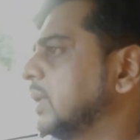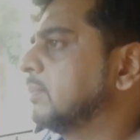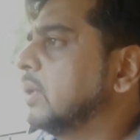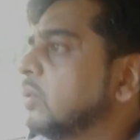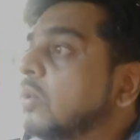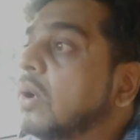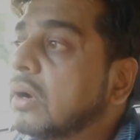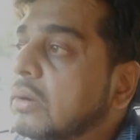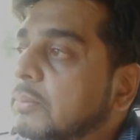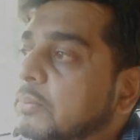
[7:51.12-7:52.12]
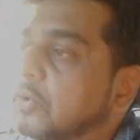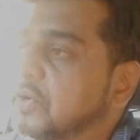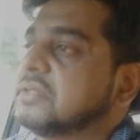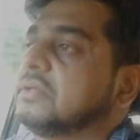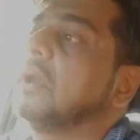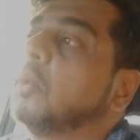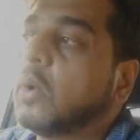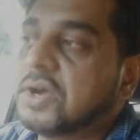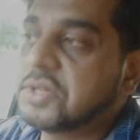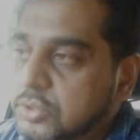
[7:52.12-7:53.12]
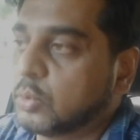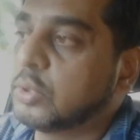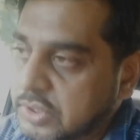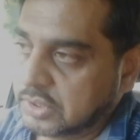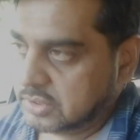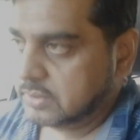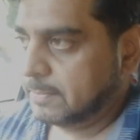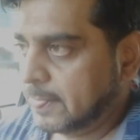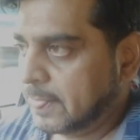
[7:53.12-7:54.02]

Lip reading: people who are professional voice coaches.